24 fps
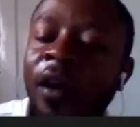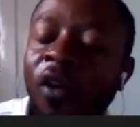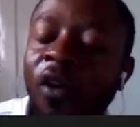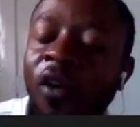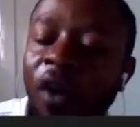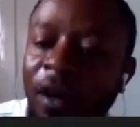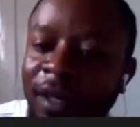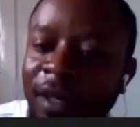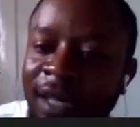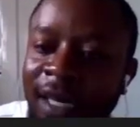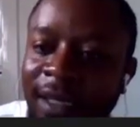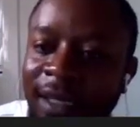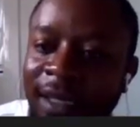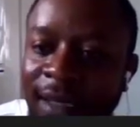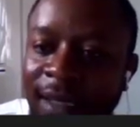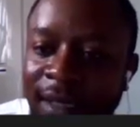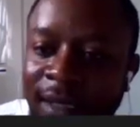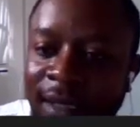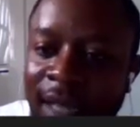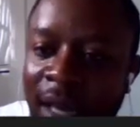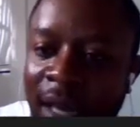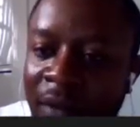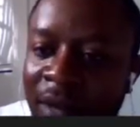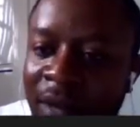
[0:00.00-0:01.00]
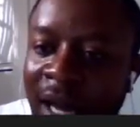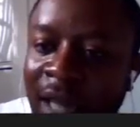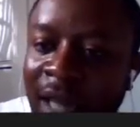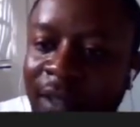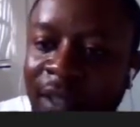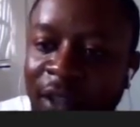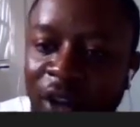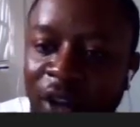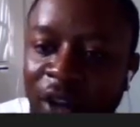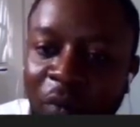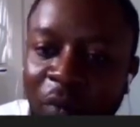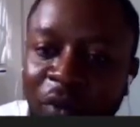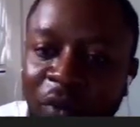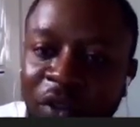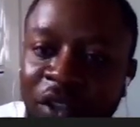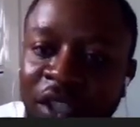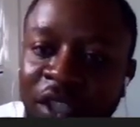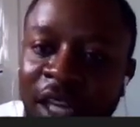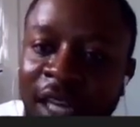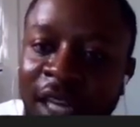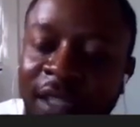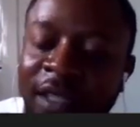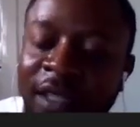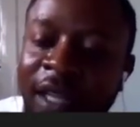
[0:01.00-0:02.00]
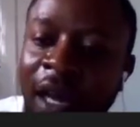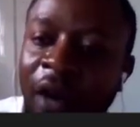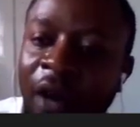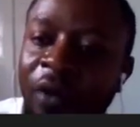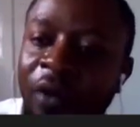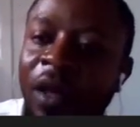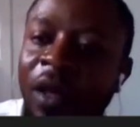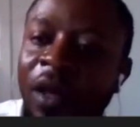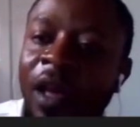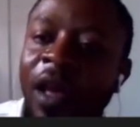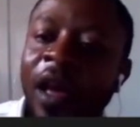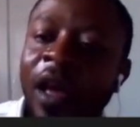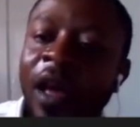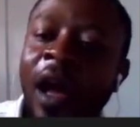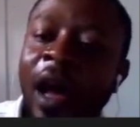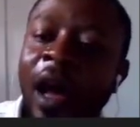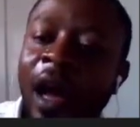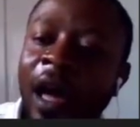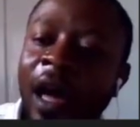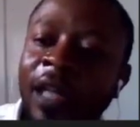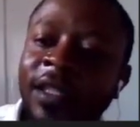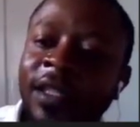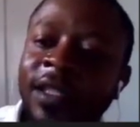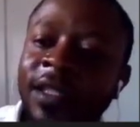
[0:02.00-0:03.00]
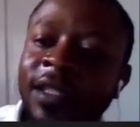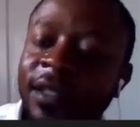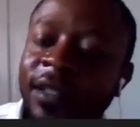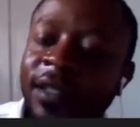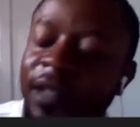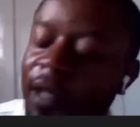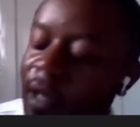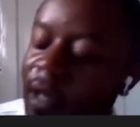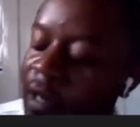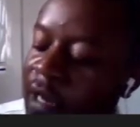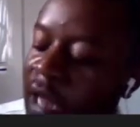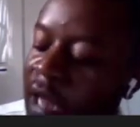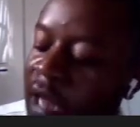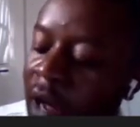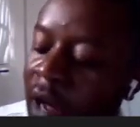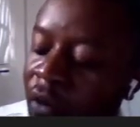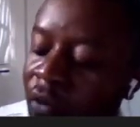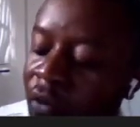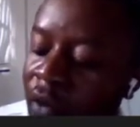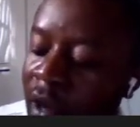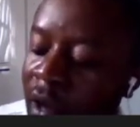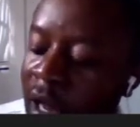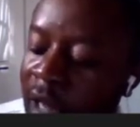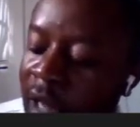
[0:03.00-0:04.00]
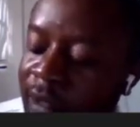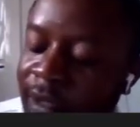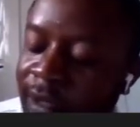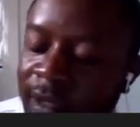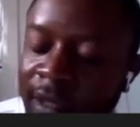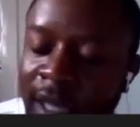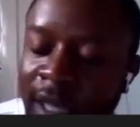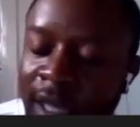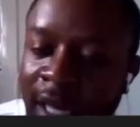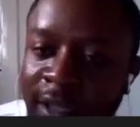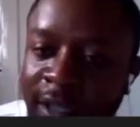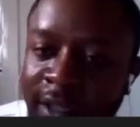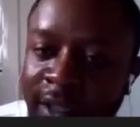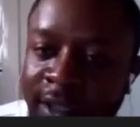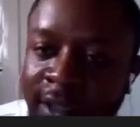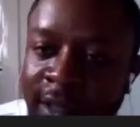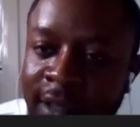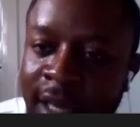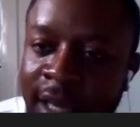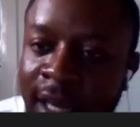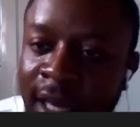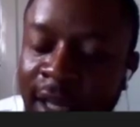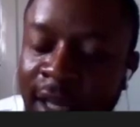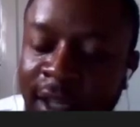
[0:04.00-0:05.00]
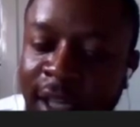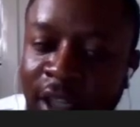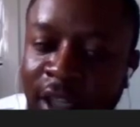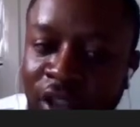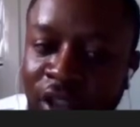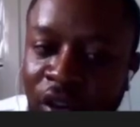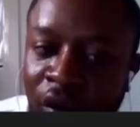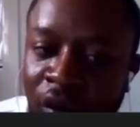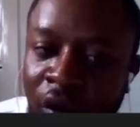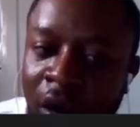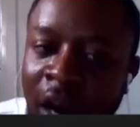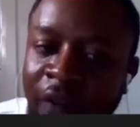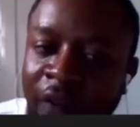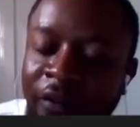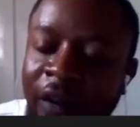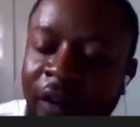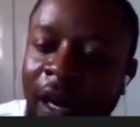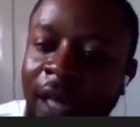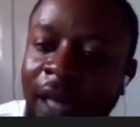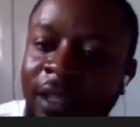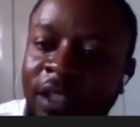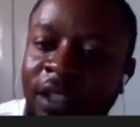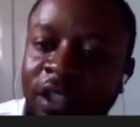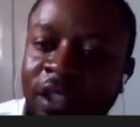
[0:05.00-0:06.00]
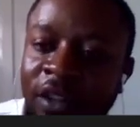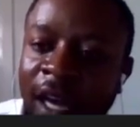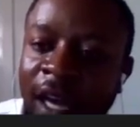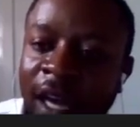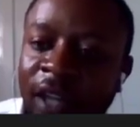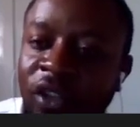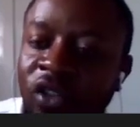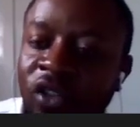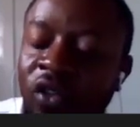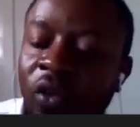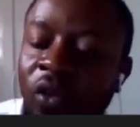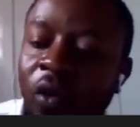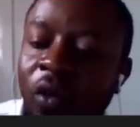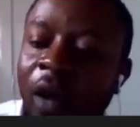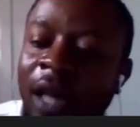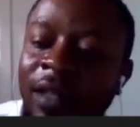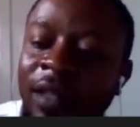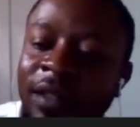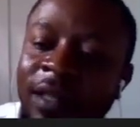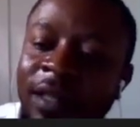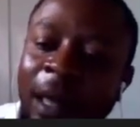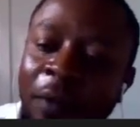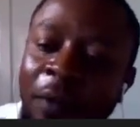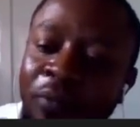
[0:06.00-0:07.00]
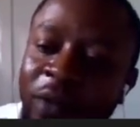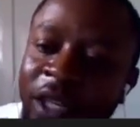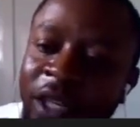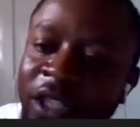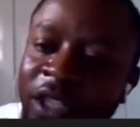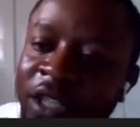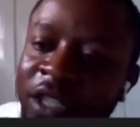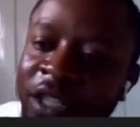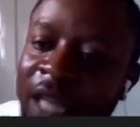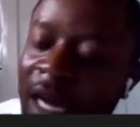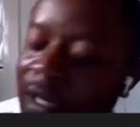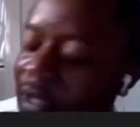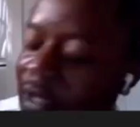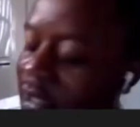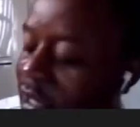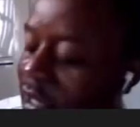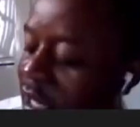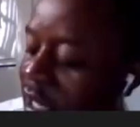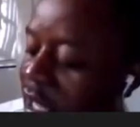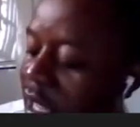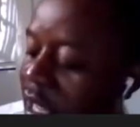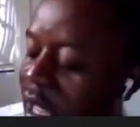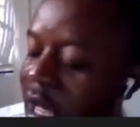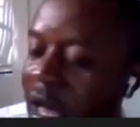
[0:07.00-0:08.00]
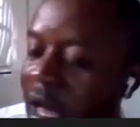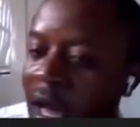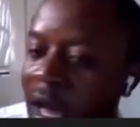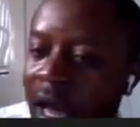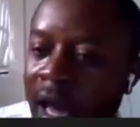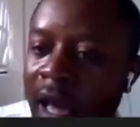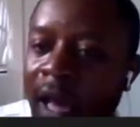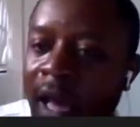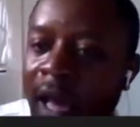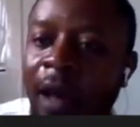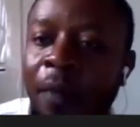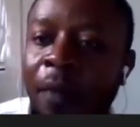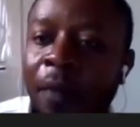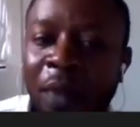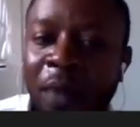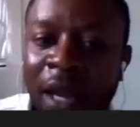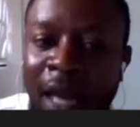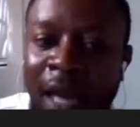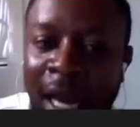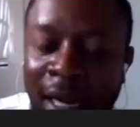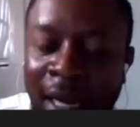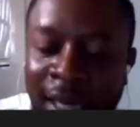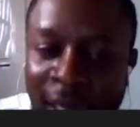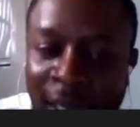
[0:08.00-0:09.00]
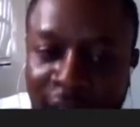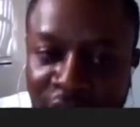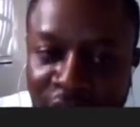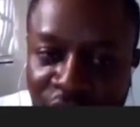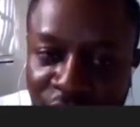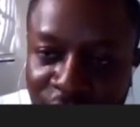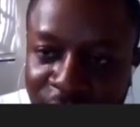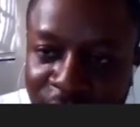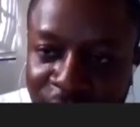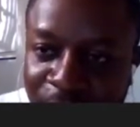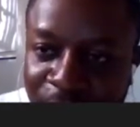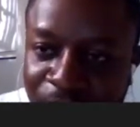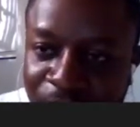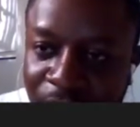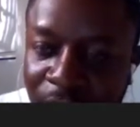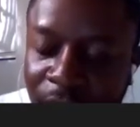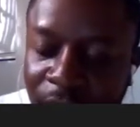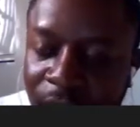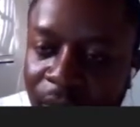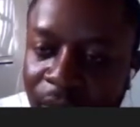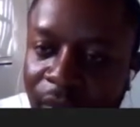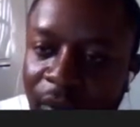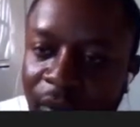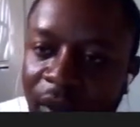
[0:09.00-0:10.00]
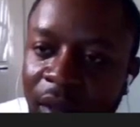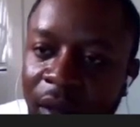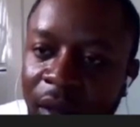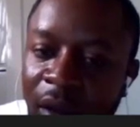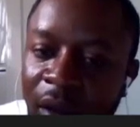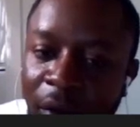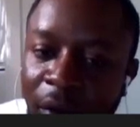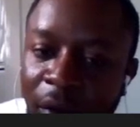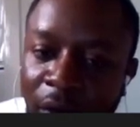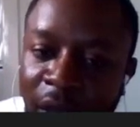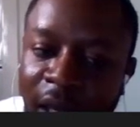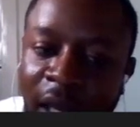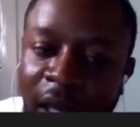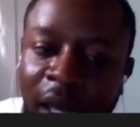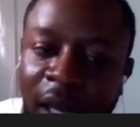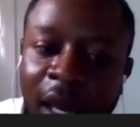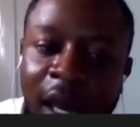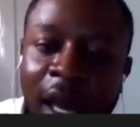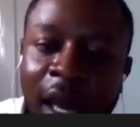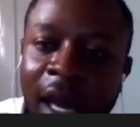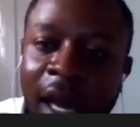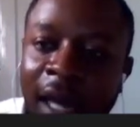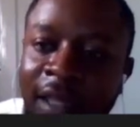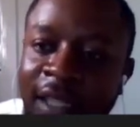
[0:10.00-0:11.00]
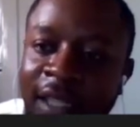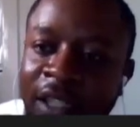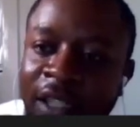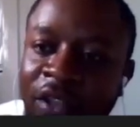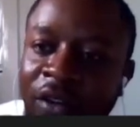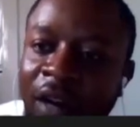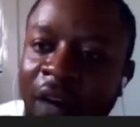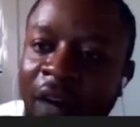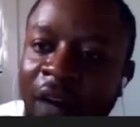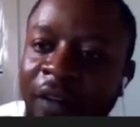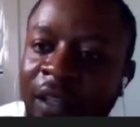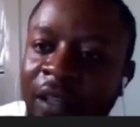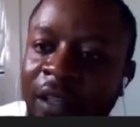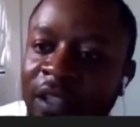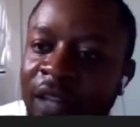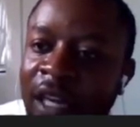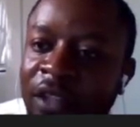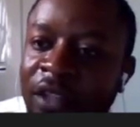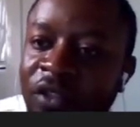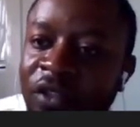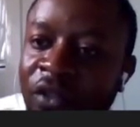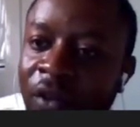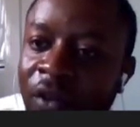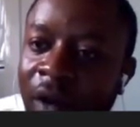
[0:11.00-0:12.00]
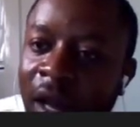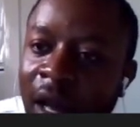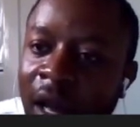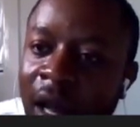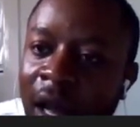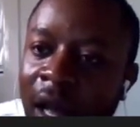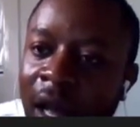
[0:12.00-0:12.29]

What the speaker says: coordinate system, that is the WGS now, as the geographer trying to establish that Minadatum, okay, as the geographer trying to